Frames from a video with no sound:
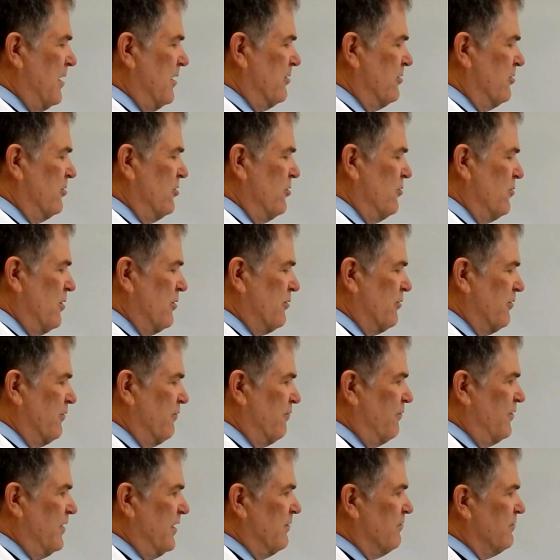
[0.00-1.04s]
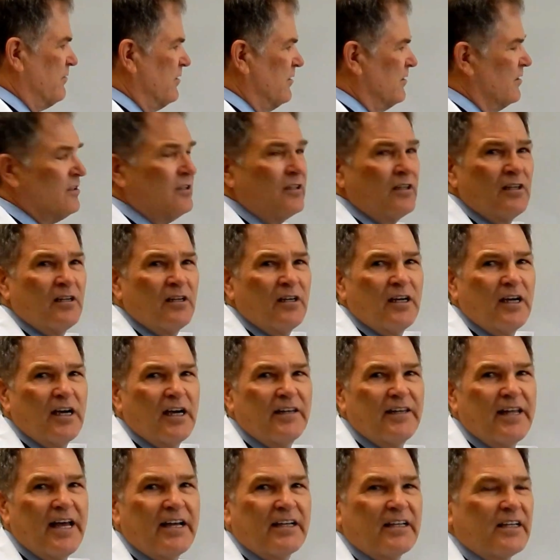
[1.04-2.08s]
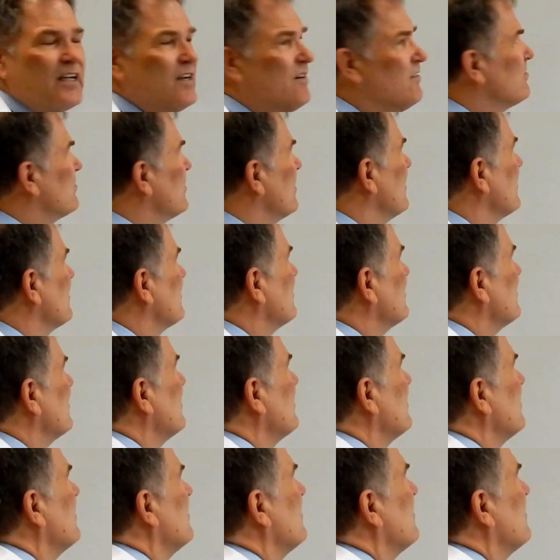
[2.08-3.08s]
by 250, and that gives us